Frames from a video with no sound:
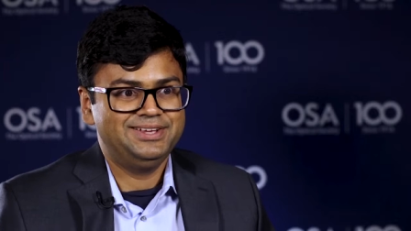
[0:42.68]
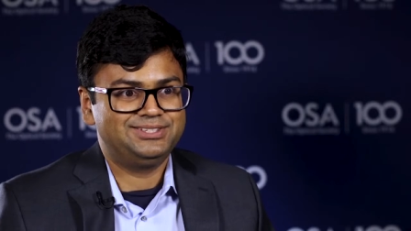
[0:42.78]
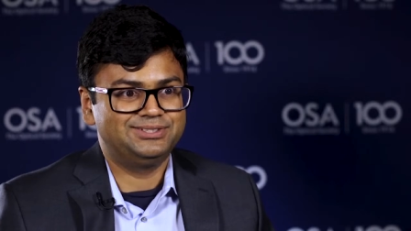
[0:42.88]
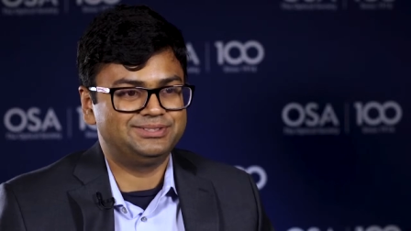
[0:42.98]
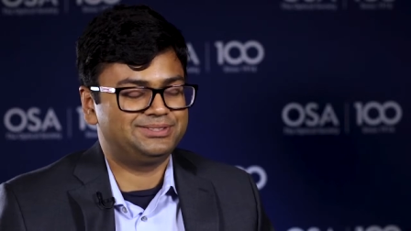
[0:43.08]

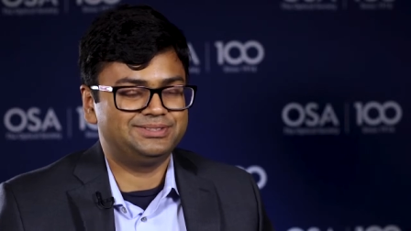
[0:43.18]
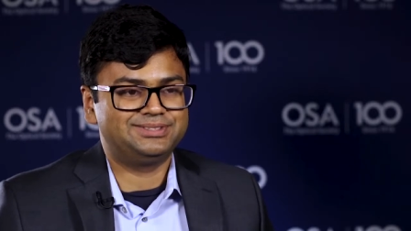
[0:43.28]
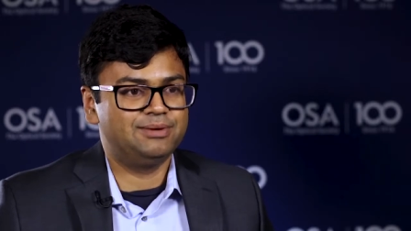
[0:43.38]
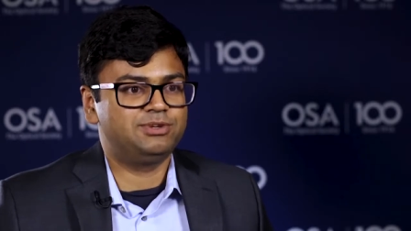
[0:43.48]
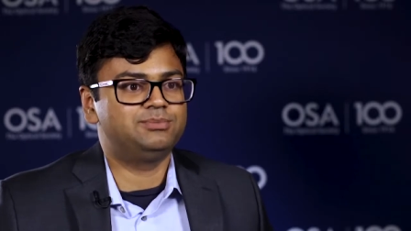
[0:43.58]
So
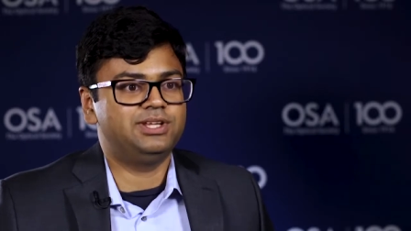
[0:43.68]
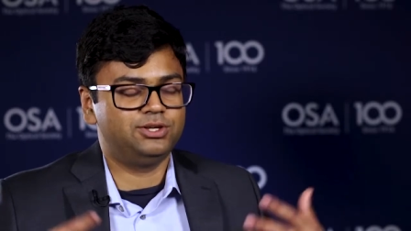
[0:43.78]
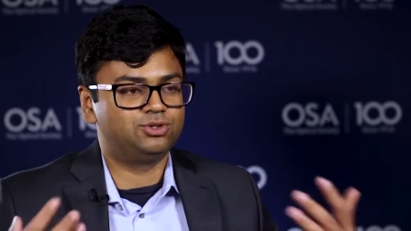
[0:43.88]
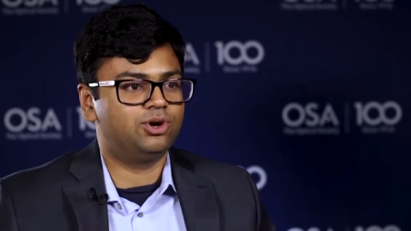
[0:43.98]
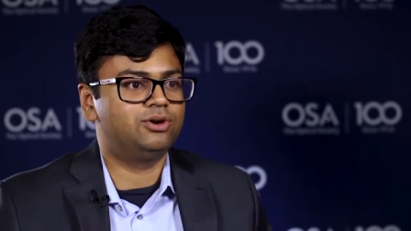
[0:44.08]
sometimes like
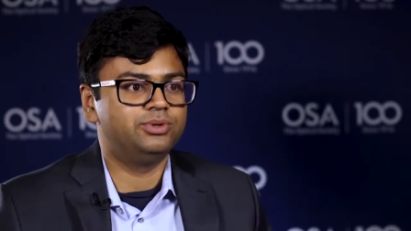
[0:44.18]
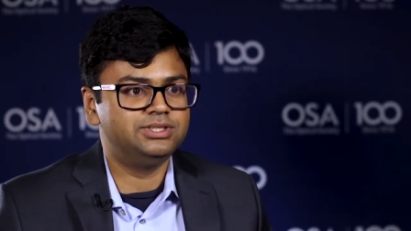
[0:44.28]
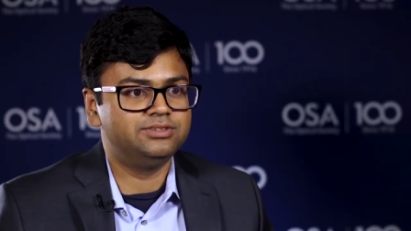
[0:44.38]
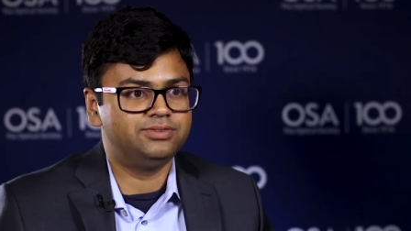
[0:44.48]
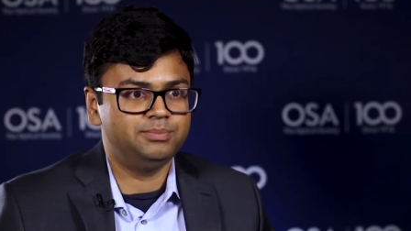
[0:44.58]
you talk with
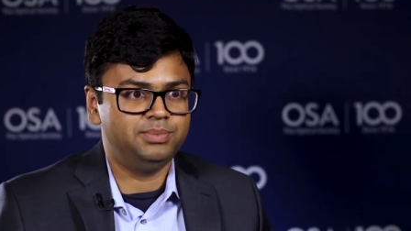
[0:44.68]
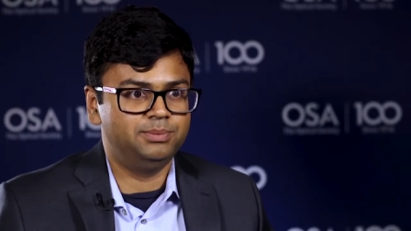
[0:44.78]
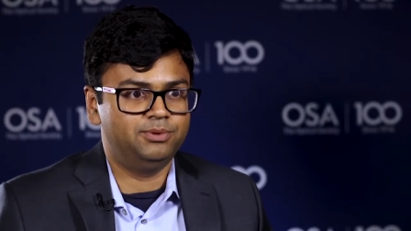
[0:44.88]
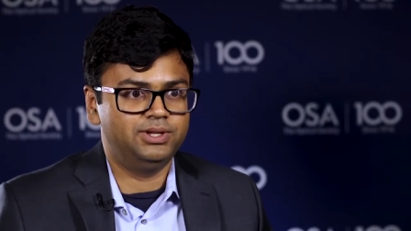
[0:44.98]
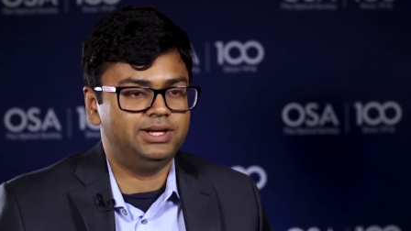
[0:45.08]
different
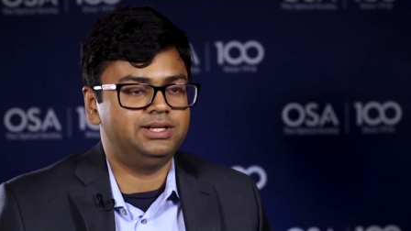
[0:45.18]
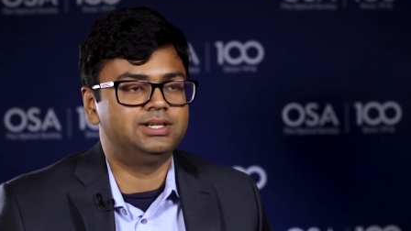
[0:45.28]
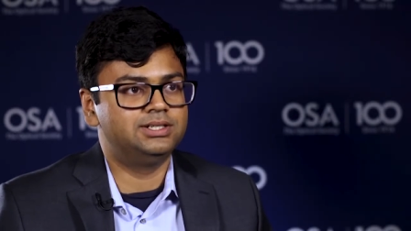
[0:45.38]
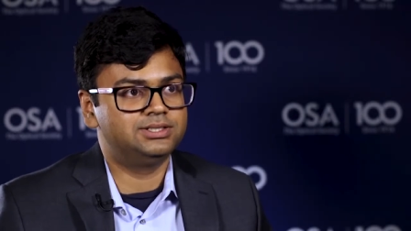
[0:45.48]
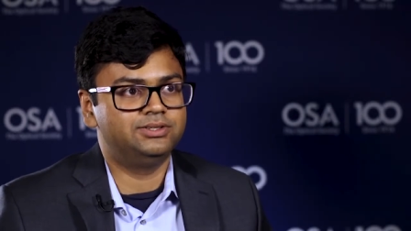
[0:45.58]
people and it
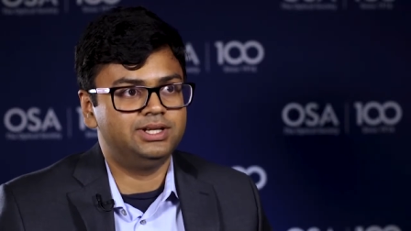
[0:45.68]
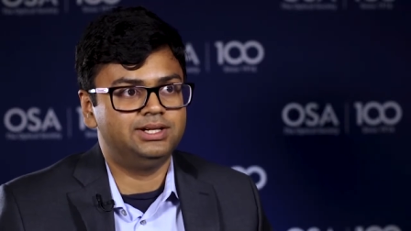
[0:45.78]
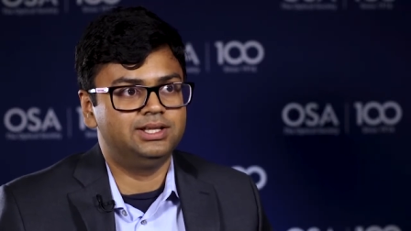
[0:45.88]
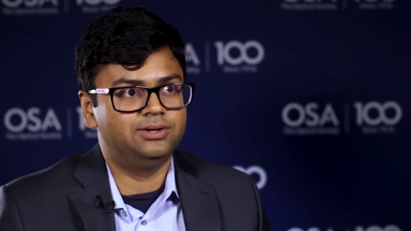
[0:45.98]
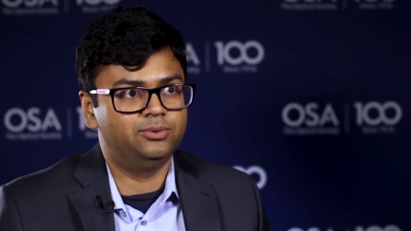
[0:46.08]
turns out
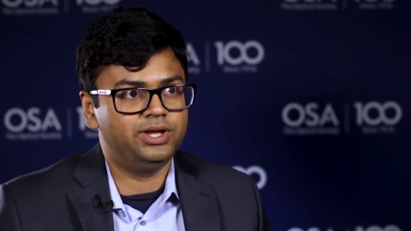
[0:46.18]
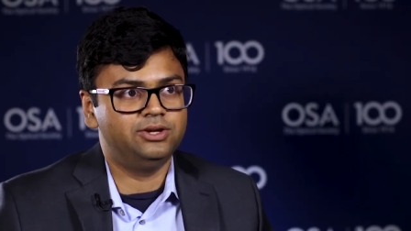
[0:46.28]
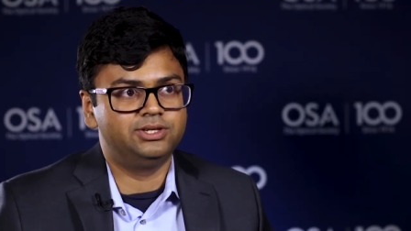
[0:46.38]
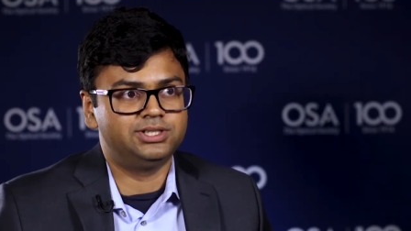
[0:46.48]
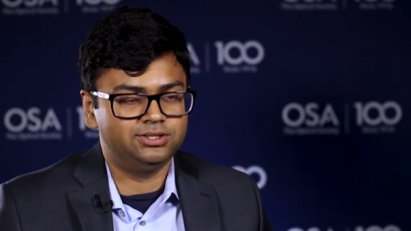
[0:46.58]
that the way
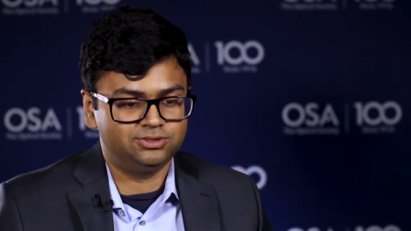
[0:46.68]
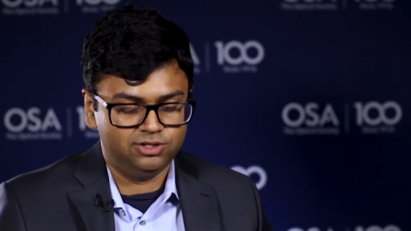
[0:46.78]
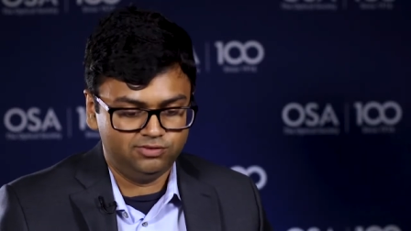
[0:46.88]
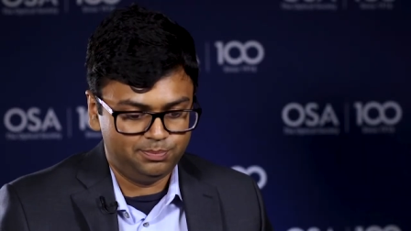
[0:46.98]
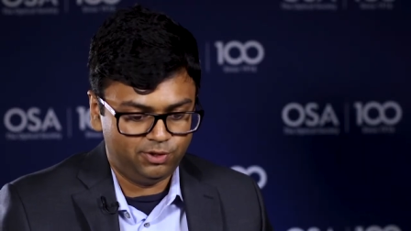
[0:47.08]
you're trying to
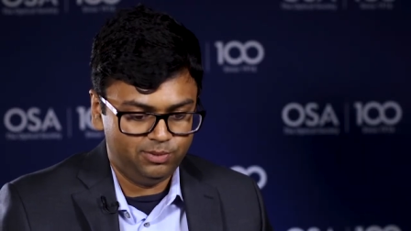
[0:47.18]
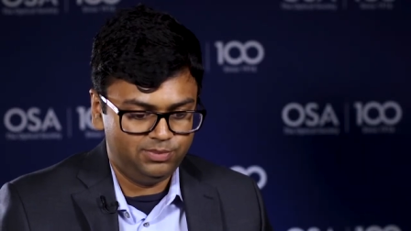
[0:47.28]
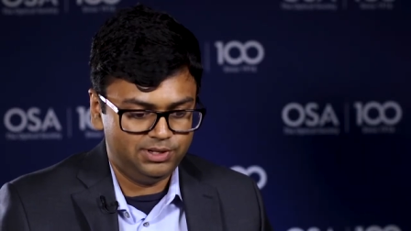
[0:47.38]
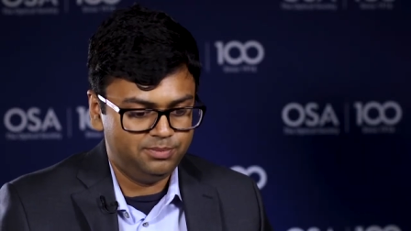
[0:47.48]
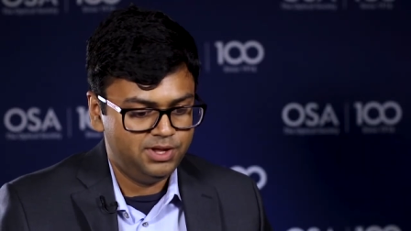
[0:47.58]
solve a
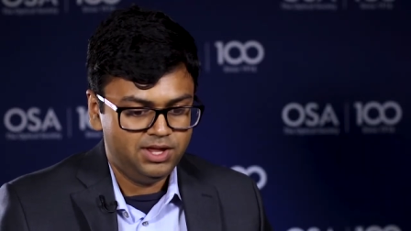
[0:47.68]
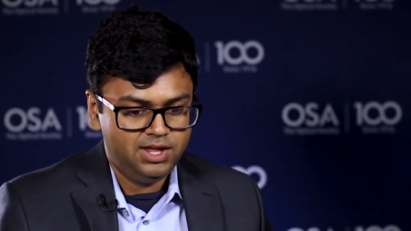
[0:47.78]
problem,